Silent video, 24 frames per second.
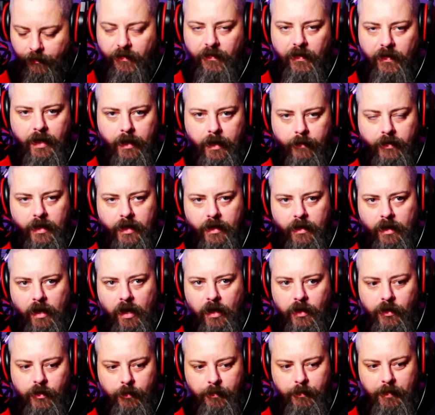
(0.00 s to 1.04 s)
forgive it.
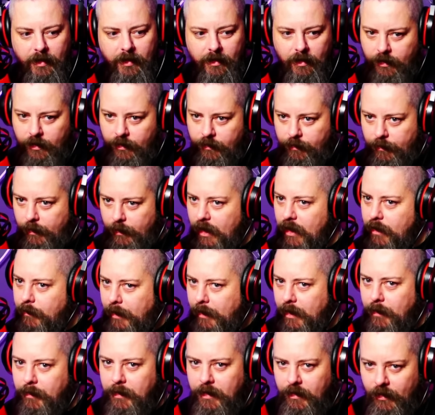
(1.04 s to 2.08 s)
I could be like, hey,
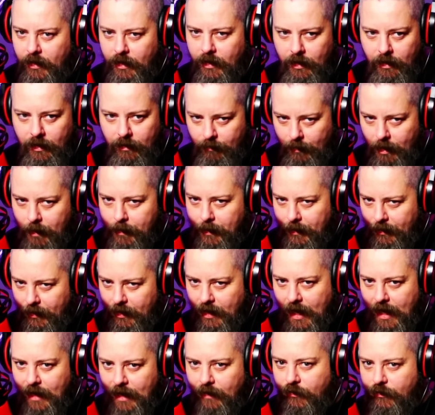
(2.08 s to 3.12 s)
maybe they maybe they
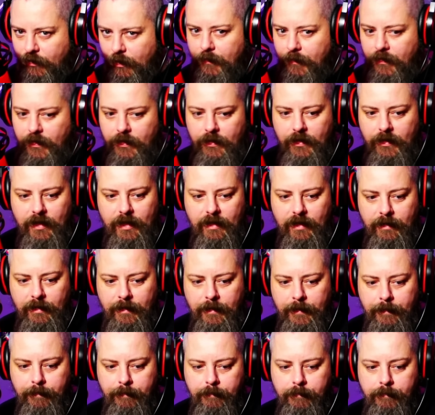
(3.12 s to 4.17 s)
had something there.
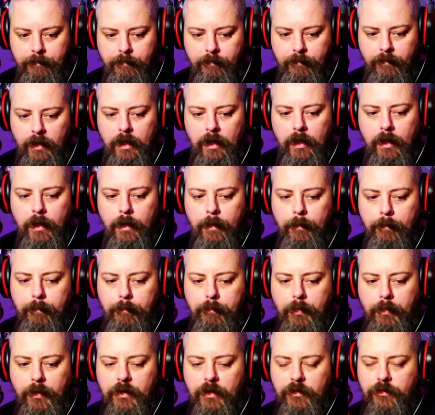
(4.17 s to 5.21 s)

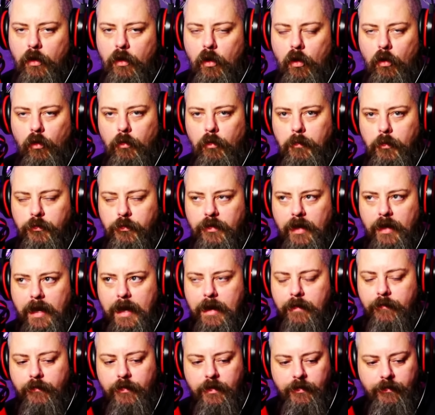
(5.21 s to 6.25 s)
But it's almost
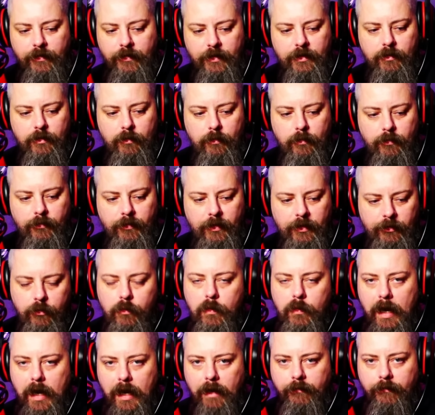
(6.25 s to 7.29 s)
every video. They
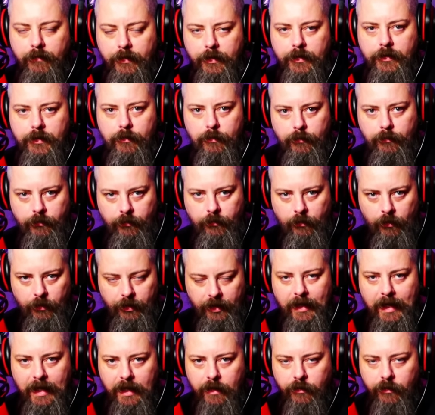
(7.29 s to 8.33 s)
do have videos on
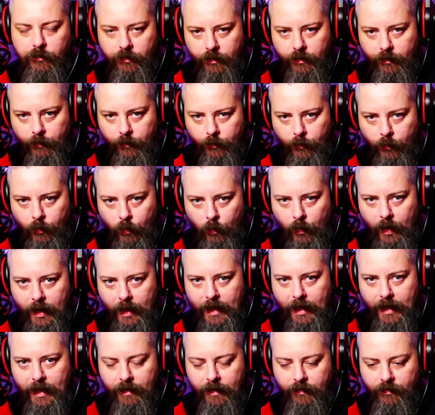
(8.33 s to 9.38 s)
occasion
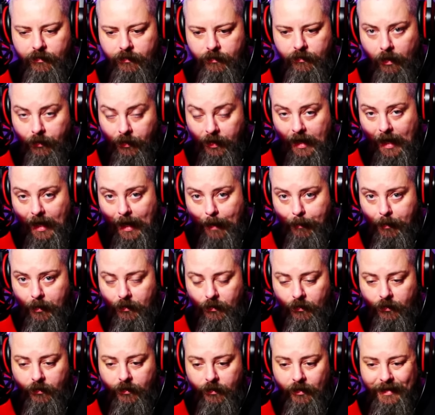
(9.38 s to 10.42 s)
where nothing
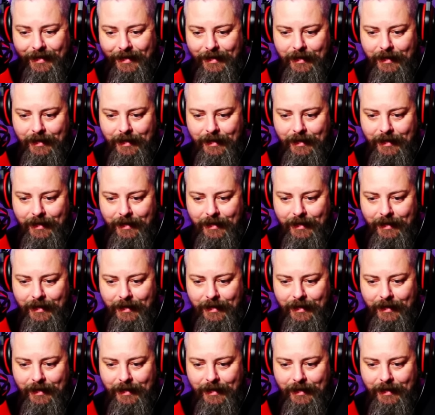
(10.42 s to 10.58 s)
happens,